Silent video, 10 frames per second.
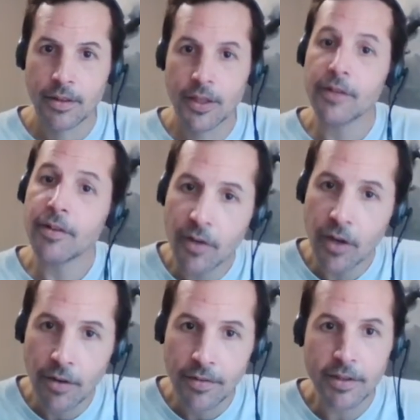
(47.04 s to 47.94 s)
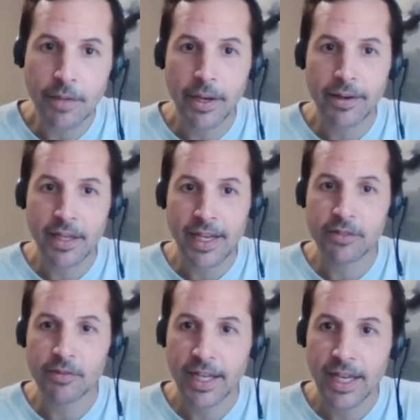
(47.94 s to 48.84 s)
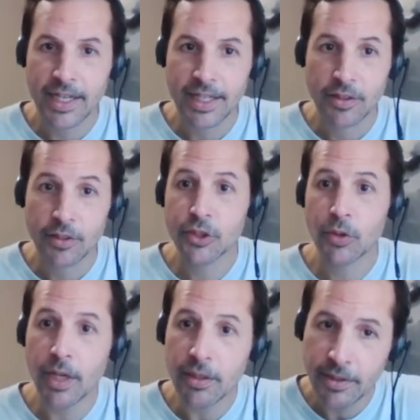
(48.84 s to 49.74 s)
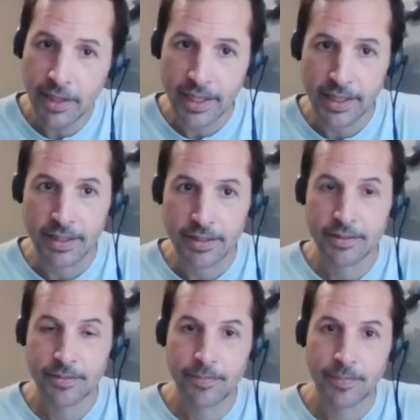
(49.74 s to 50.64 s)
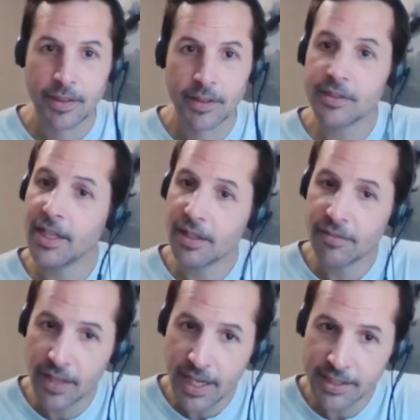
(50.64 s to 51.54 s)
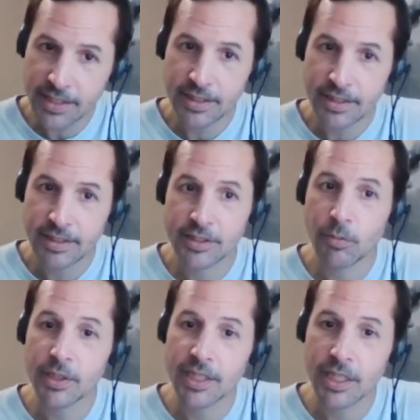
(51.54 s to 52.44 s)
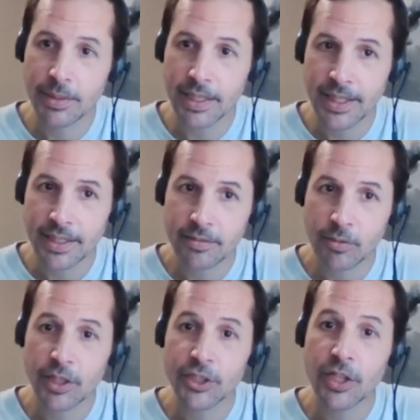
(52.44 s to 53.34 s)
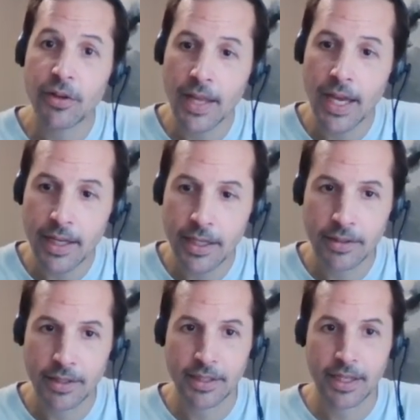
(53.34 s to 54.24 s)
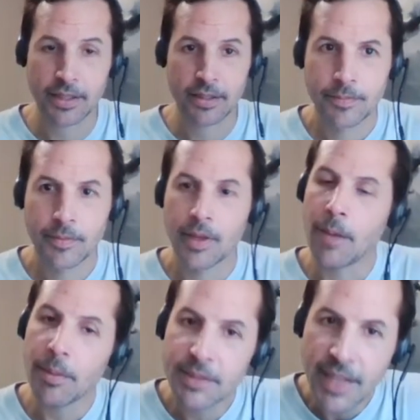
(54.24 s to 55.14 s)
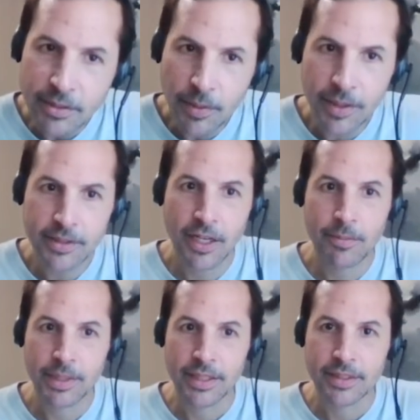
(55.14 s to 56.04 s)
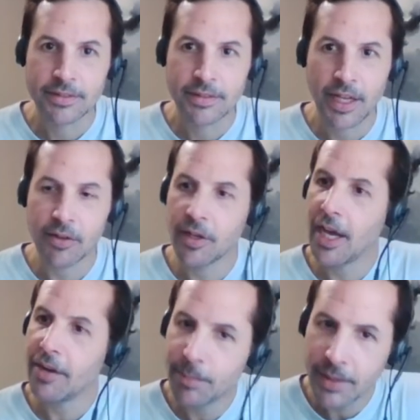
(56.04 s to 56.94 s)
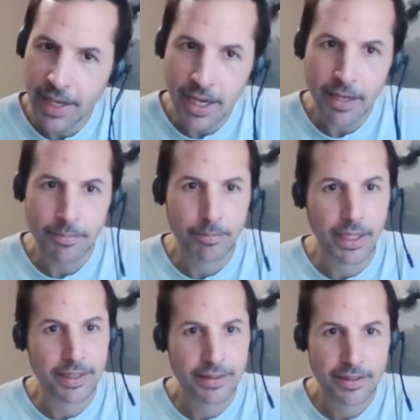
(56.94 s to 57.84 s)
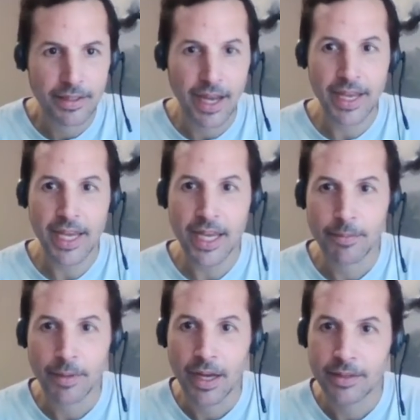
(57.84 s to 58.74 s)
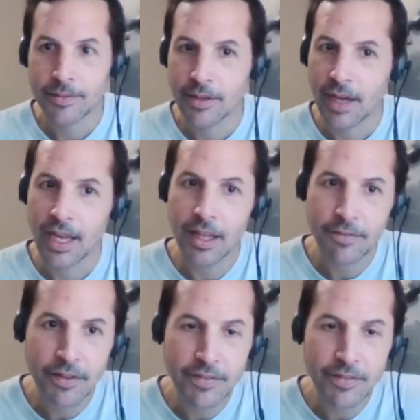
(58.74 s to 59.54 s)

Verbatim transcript: They're involved. They're comparing it against Rigetti. They're shorting Rigetti. They're saying Inflection the one you need to be in. We're going to show you that here in a second. I'm obsessed with this company. I don't know how it became, but I am. I love the